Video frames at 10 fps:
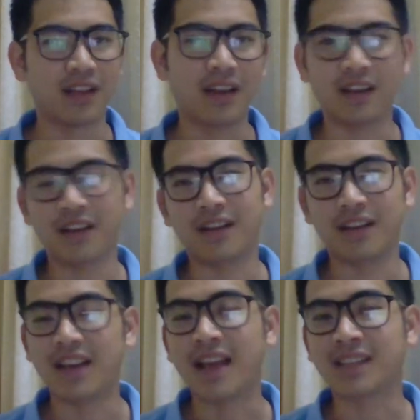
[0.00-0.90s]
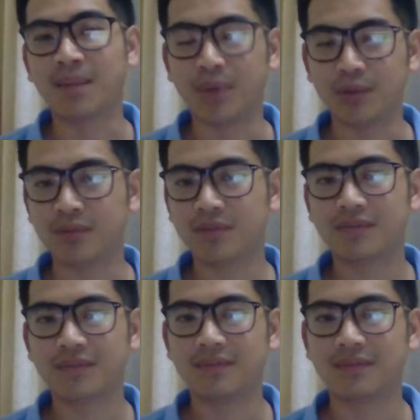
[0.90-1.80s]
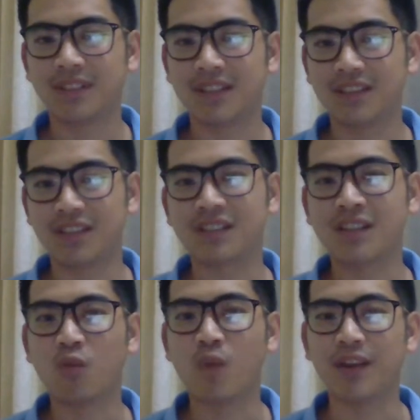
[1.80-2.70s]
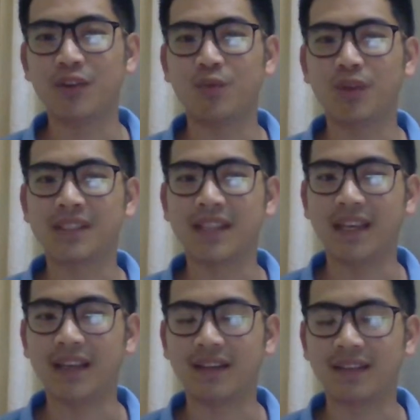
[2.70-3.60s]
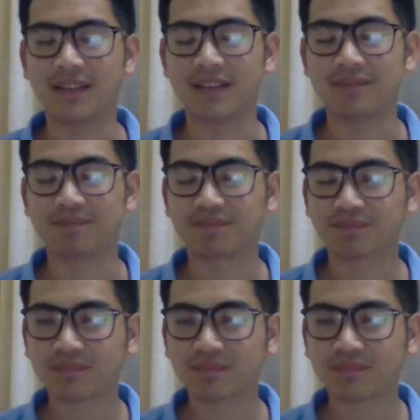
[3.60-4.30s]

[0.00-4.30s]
In example, just now when you were saying you